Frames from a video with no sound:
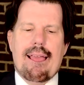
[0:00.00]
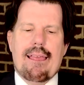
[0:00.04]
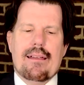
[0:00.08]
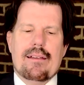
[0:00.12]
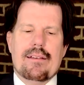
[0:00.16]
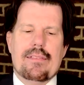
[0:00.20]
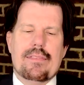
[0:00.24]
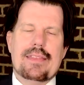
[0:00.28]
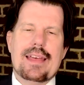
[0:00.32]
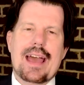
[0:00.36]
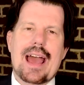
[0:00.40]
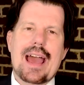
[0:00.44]

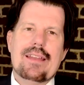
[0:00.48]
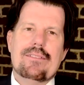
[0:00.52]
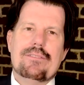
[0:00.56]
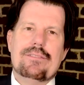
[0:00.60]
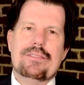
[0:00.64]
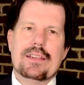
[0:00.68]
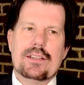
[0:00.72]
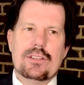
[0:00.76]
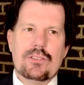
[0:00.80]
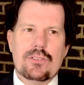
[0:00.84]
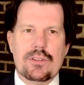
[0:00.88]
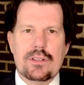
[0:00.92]
That
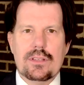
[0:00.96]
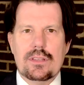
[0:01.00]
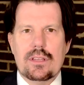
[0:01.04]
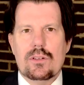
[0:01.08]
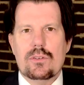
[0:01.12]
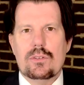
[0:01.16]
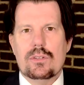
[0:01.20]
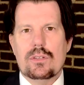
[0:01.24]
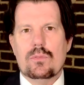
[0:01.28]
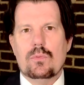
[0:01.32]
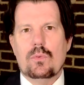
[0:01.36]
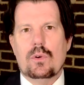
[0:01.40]
victory, though,
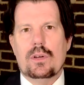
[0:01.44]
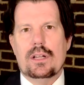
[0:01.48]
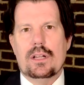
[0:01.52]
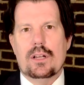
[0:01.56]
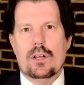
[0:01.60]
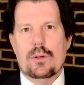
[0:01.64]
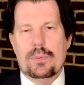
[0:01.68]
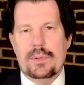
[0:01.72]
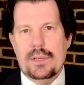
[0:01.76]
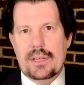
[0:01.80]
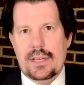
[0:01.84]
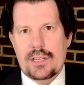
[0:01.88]
did what? It
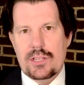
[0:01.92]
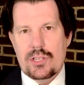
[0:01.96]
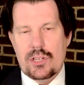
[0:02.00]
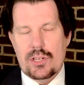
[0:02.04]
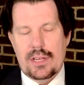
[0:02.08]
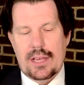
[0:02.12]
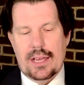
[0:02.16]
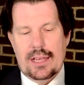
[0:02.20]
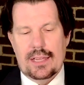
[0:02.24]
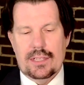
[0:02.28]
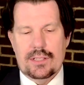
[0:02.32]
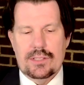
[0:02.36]
opened Asia
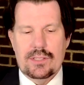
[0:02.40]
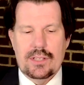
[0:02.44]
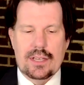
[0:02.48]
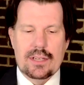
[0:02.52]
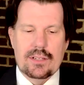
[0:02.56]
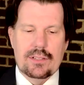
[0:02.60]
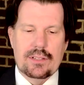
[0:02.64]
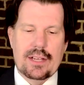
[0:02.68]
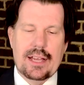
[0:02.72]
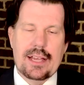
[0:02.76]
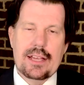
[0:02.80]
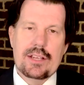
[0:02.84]
to
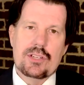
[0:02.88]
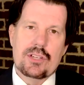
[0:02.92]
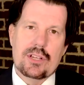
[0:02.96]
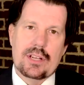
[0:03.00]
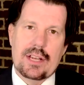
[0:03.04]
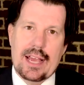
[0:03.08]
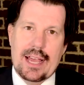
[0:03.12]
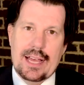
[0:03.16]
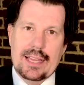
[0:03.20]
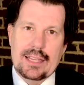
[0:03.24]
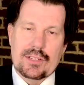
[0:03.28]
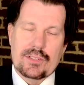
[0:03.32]

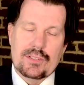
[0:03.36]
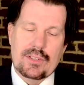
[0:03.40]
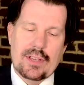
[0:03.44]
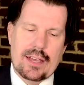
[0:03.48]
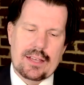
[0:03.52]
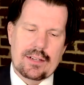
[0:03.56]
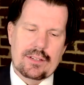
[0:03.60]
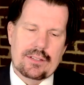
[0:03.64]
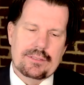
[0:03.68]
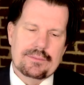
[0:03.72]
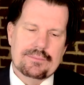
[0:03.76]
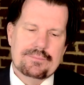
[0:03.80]

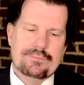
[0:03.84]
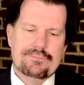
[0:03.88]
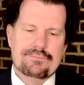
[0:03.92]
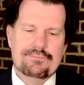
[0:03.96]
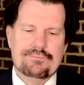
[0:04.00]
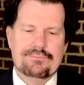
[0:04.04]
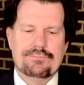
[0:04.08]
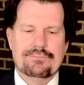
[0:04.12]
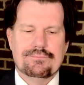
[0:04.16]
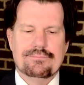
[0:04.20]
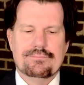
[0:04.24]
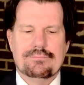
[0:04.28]
Alexander.
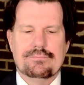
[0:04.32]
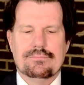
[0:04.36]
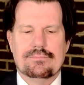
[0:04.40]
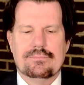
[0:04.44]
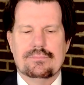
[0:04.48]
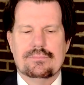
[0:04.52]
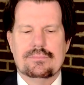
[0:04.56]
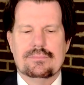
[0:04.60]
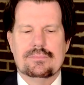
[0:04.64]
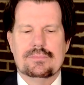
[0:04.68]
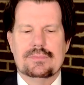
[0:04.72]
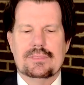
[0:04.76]

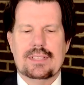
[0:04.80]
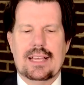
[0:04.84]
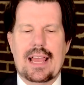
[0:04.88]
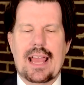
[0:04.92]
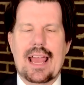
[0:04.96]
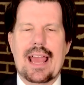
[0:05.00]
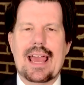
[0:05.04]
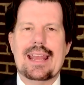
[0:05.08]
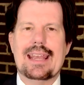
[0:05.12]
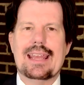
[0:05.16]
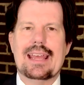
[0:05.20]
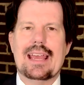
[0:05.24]

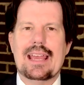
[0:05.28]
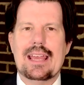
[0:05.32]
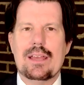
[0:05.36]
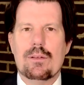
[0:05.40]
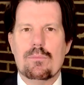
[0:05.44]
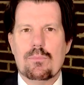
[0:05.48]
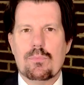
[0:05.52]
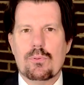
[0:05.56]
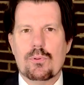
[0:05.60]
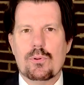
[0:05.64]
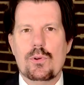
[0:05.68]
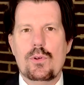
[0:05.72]
And
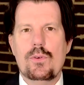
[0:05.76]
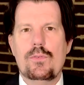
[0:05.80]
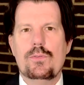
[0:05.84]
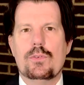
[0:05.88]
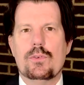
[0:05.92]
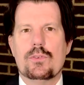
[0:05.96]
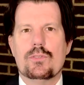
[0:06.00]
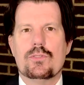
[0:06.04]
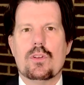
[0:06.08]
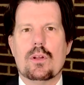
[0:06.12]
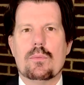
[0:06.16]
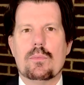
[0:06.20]
it proved to
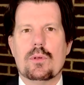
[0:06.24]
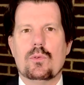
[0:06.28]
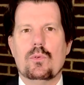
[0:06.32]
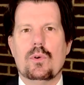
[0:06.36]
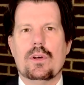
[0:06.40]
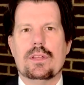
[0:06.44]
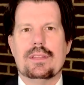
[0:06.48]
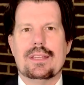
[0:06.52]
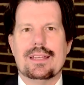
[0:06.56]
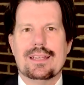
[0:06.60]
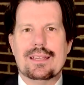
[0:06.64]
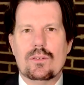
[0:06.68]
his army
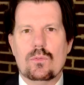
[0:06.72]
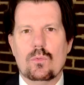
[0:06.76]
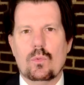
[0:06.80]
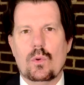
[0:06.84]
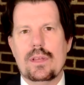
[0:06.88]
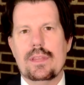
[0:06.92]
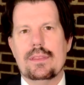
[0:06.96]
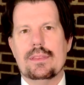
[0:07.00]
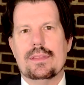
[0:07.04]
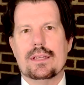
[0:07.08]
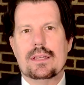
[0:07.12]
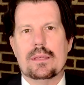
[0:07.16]
what? They could
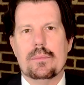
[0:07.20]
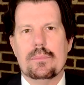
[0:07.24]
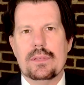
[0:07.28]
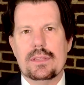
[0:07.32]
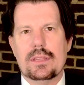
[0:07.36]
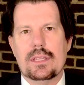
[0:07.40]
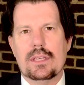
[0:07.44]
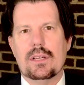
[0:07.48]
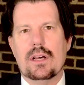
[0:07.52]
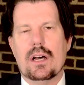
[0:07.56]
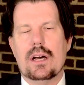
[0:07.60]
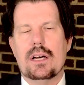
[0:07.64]
win, they could beat
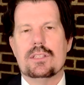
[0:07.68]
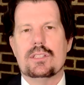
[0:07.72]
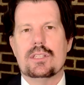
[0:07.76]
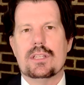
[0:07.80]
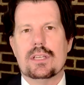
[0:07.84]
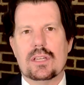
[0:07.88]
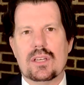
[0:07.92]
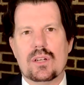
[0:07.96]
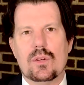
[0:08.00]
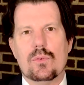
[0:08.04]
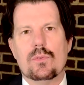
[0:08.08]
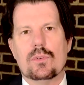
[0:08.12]
the odds, they
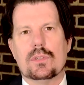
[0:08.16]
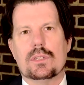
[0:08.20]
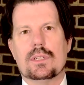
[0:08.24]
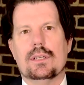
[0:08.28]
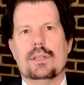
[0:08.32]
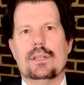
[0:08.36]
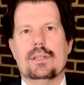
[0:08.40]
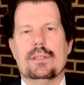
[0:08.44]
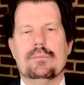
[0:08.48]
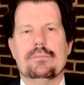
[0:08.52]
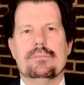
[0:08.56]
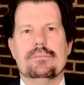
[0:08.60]
could
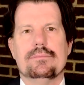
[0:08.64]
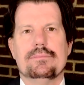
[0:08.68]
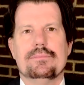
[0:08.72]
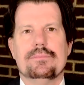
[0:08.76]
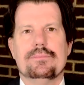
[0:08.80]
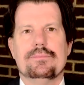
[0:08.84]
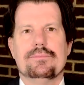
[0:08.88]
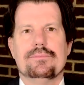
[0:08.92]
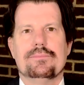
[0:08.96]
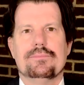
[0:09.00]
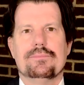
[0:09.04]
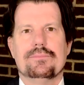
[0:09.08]
overcome.
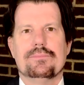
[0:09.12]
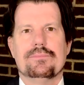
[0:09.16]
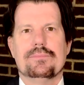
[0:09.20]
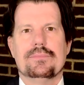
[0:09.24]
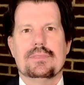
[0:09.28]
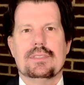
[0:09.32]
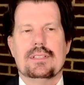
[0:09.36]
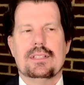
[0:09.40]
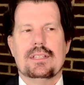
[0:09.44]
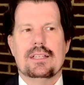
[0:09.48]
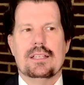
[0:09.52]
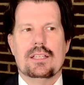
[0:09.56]

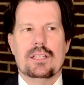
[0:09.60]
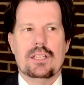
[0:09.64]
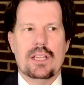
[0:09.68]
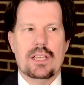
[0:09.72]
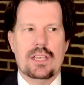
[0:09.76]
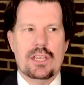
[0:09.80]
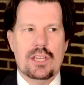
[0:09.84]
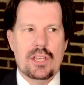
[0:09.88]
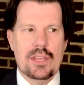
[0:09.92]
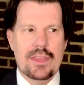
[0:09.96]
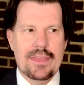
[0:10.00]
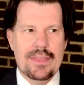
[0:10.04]

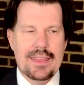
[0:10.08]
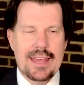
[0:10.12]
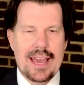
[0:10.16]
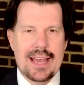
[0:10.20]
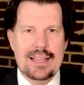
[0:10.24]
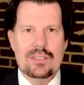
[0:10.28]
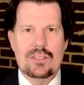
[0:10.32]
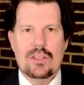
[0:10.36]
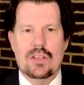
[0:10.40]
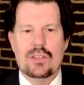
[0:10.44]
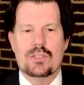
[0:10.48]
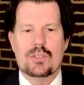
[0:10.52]
And
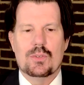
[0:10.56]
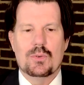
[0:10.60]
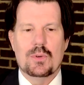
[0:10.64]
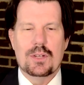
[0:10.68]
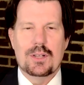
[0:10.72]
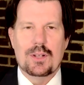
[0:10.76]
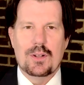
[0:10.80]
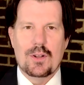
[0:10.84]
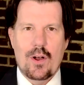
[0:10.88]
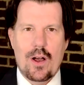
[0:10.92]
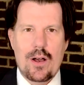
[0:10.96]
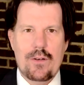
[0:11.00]
that's also a
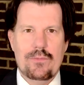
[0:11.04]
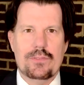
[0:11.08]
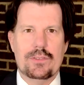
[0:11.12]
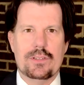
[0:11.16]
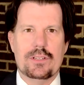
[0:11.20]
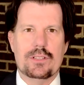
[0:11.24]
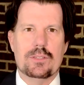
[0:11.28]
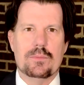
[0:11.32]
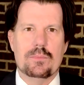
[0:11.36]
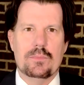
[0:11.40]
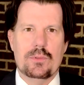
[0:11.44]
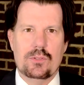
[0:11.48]

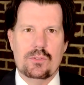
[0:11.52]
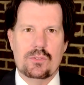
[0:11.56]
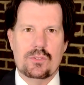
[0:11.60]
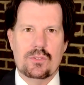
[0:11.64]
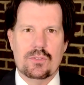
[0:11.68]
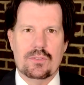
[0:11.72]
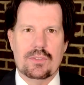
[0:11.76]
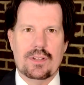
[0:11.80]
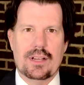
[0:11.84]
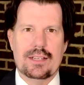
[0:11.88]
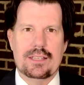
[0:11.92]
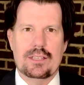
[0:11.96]
confidence
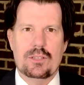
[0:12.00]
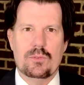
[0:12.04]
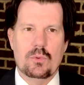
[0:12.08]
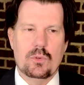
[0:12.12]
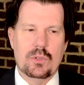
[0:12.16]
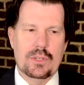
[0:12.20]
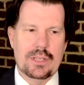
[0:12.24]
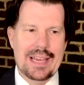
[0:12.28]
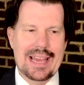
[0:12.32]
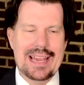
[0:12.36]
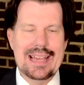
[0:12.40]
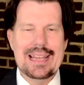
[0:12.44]
booster, right? You will
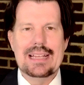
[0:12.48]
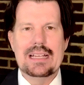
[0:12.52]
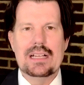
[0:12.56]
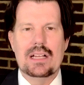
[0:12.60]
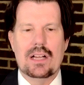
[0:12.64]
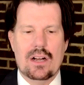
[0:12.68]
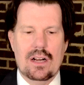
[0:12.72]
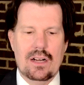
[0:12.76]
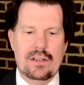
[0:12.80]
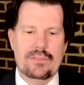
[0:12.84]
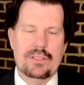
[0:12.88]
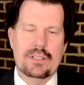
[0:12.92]
gain
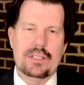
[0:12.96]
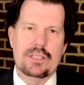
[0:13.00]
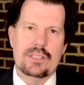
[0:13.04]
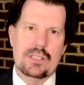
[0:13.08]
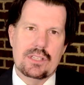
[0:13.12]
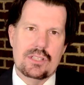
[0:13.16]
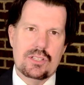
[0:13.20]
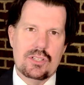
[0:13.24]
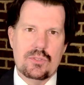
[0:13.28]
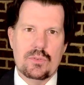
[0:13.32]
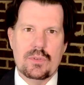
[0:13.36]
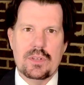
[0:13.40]
confidence
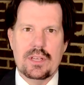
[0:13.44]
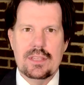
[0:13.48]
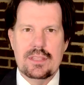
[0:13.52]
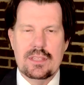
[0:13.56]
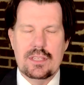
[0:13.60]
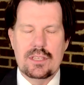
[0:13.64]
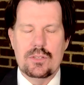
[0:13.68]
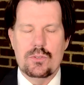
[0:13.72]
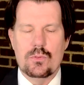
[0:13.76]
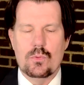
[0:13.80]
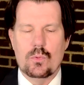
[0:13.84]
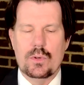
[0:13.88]
as you get
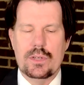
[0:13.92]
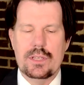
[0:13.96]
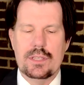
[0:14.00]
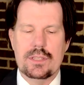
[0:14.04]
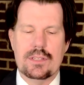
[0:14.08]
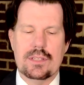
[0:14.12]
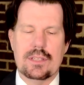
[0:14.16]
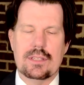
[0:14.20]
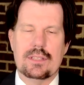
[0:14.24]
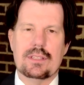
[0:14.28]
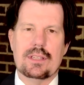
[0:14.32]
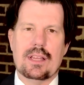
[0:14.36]
these
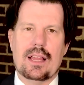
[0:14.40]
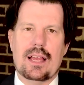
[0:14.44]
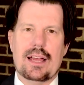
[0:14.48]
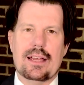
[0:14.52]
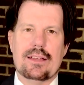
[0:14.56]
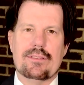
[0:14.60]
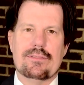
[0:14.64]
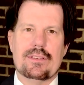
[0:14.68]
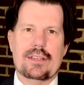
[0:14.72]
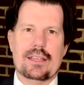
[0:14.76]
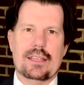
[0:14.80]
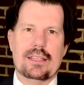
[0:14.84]
wins
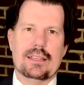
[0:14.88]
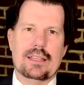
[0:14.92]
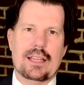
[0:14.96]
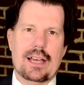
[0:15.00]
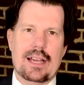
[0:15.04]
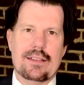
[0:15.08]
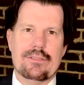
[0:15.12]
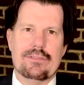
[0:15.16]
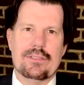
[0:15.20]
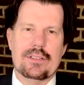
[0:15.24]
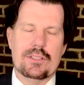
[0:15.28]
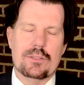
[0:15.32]
in
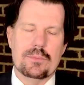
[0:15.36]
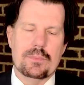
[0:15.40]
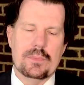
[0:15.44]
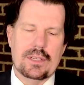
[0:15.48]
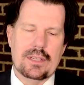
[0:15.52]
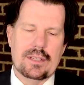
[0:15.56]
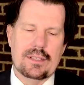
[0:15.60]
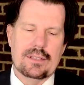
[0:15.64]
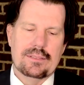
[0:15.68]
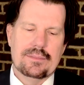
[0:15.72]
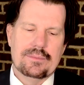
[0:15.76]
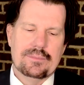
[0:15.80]
life as men.